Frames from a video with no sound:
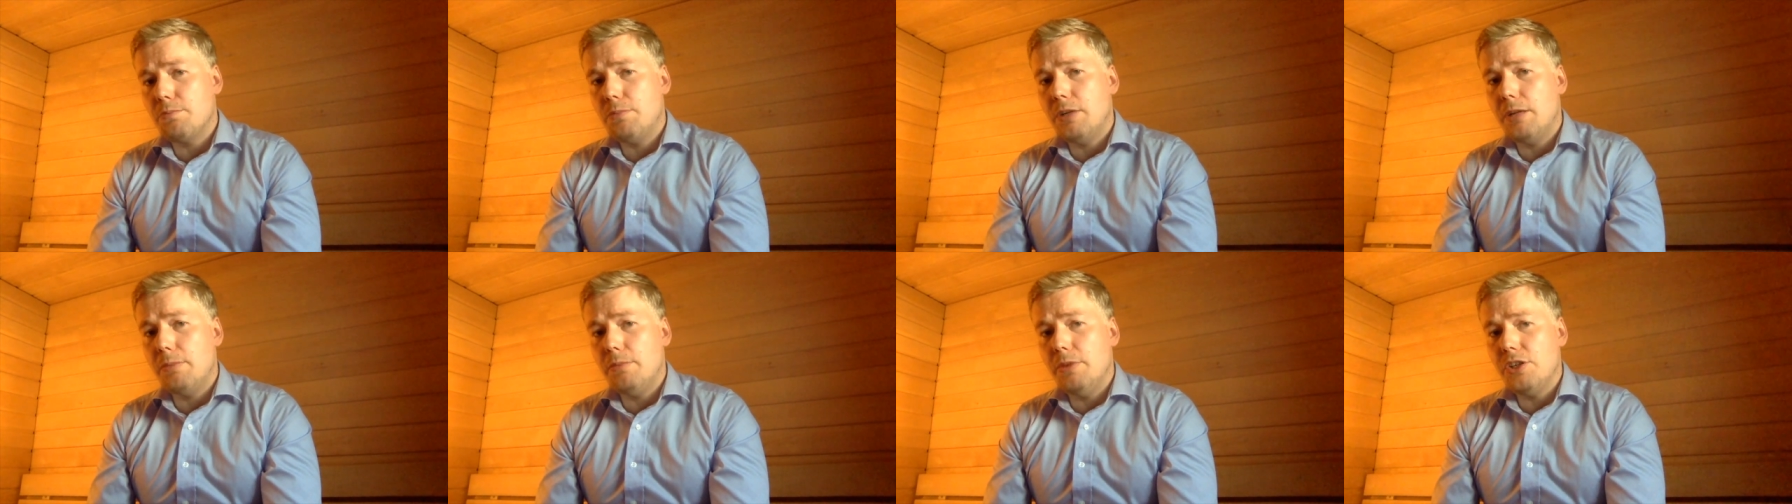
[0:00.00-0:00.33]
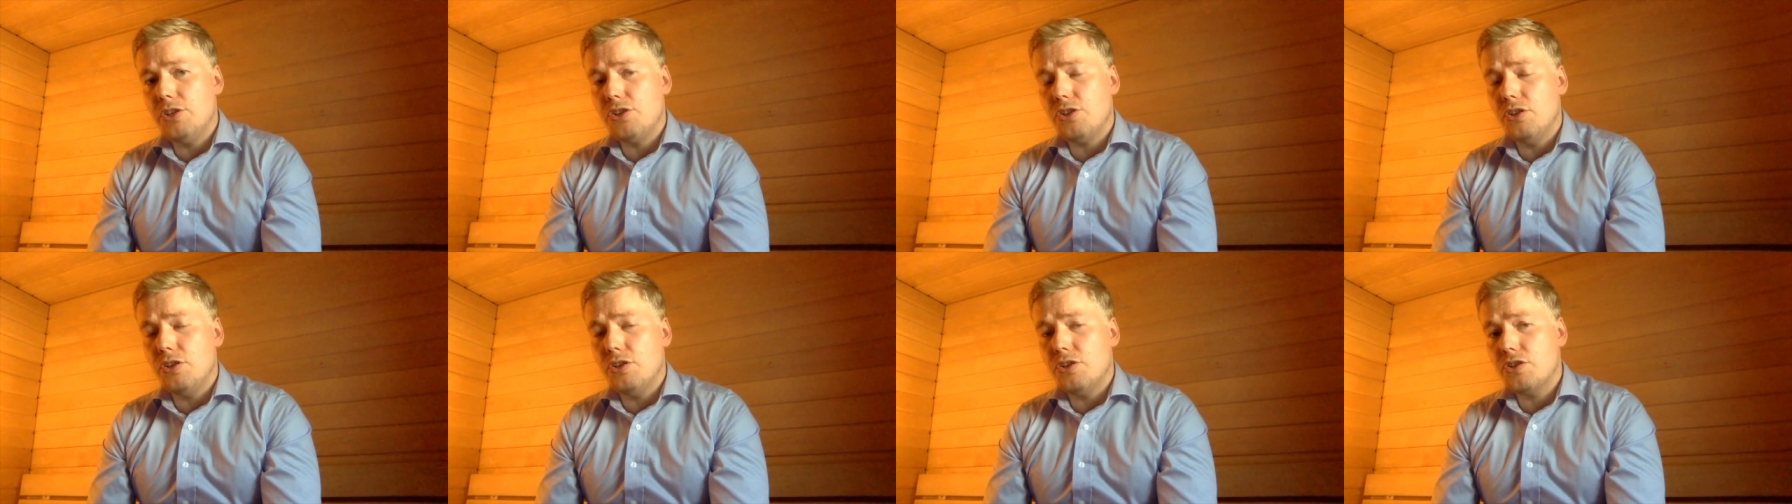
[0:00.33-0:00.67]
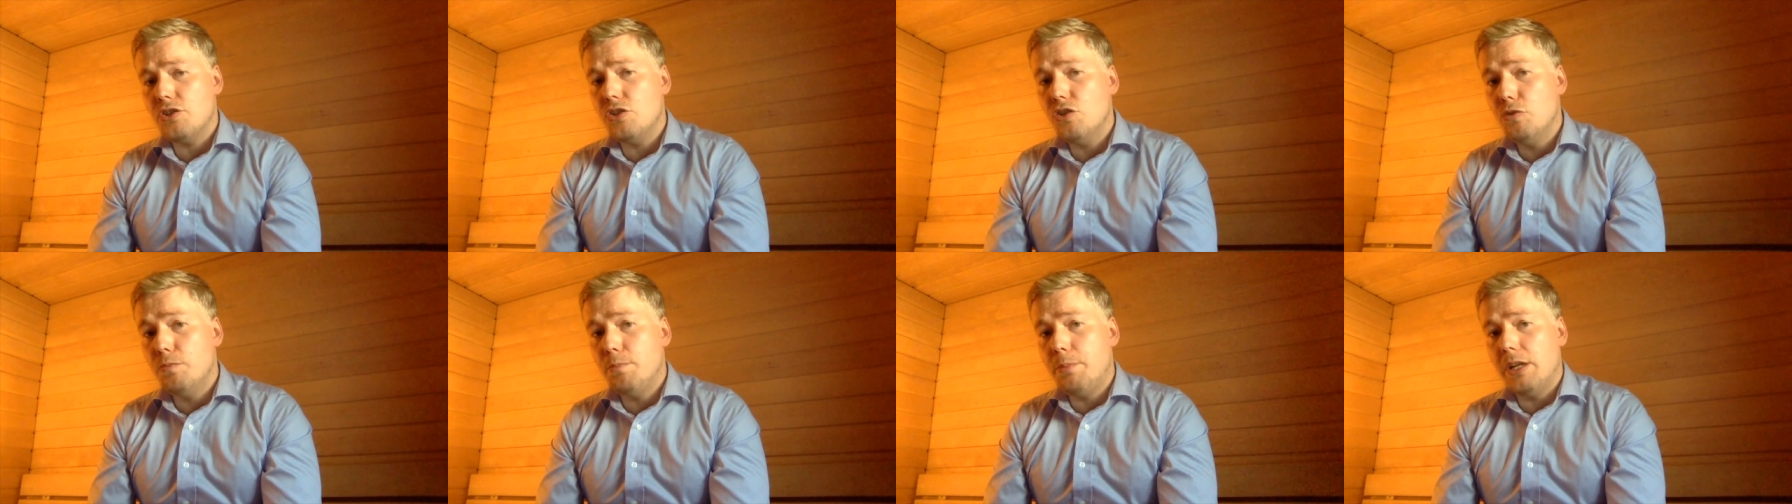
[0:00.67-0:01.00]

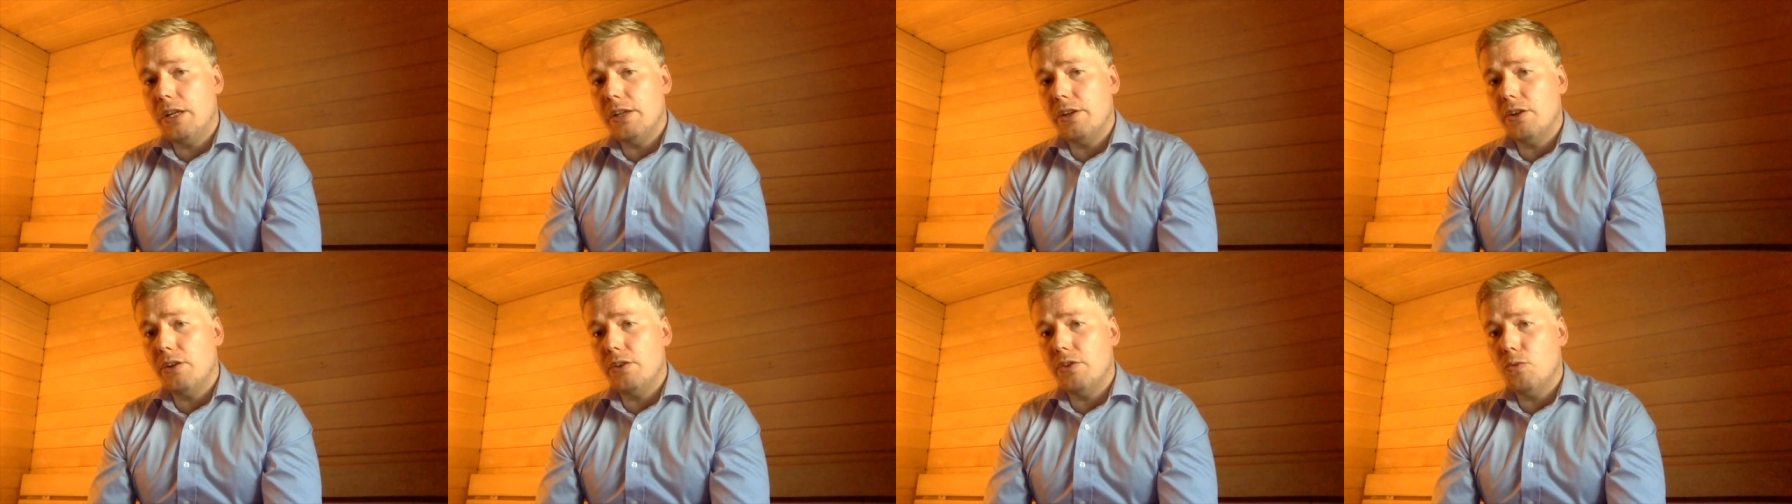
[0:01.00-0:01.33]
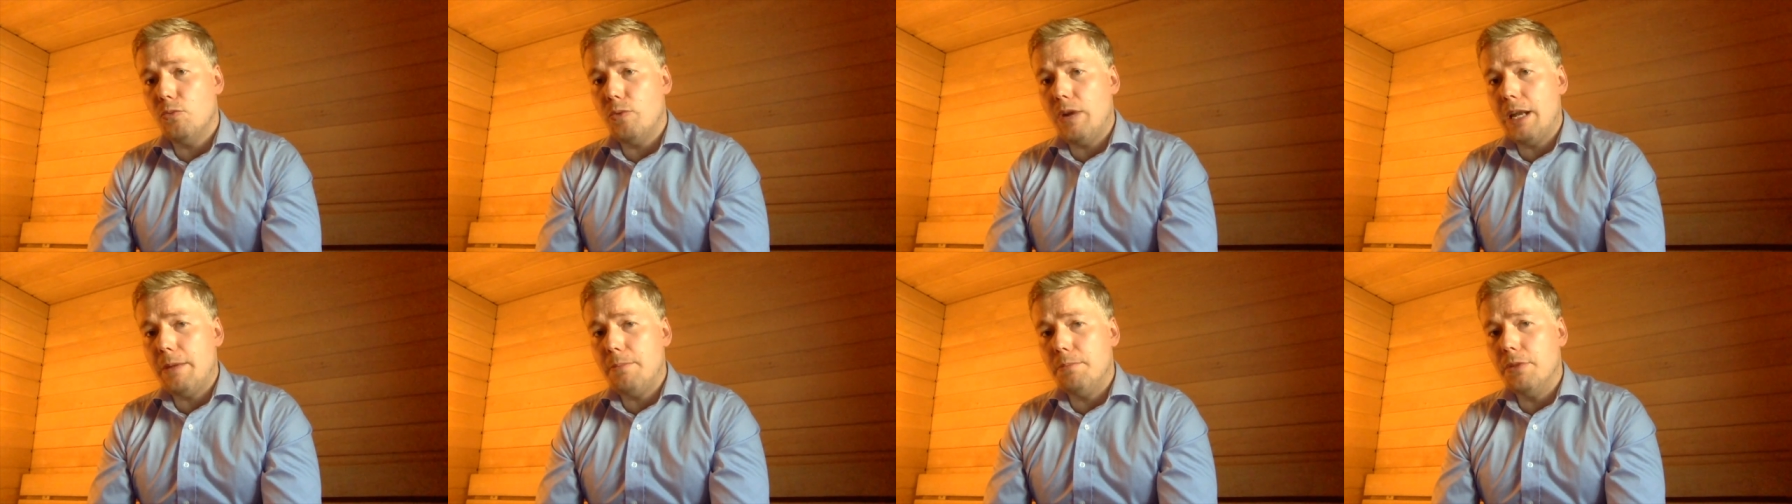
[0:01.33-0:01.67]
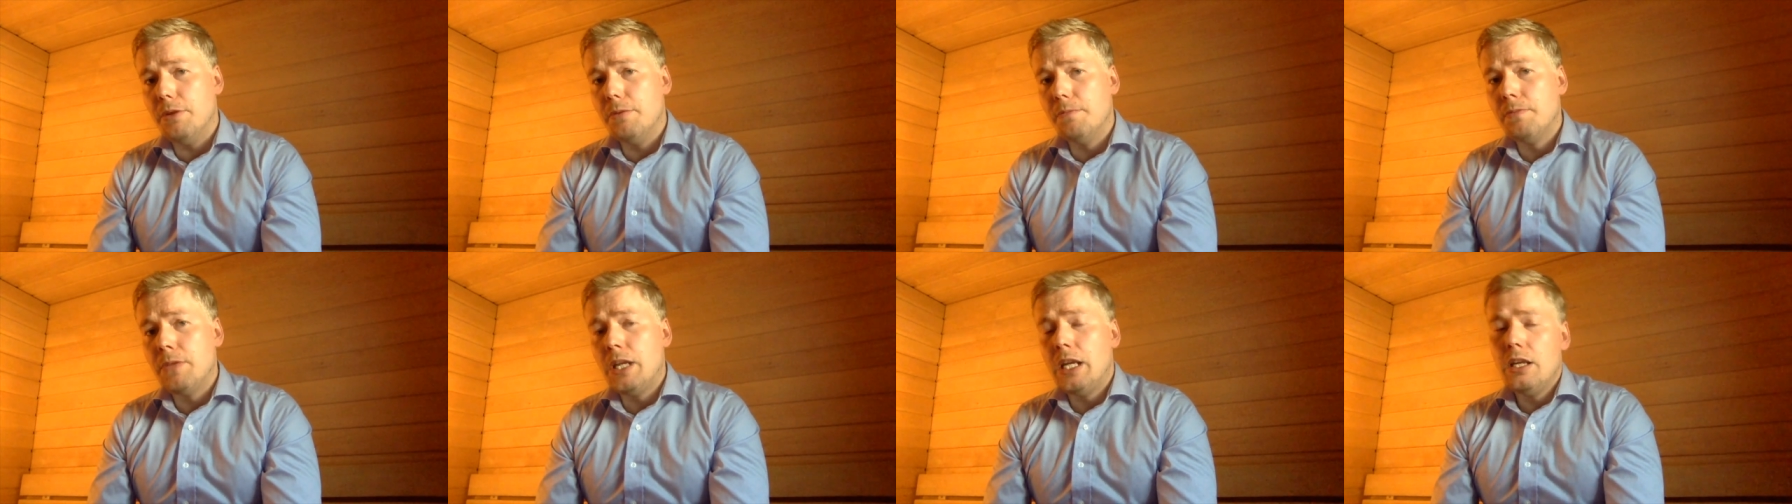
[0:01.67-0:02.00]
publishers openly on the web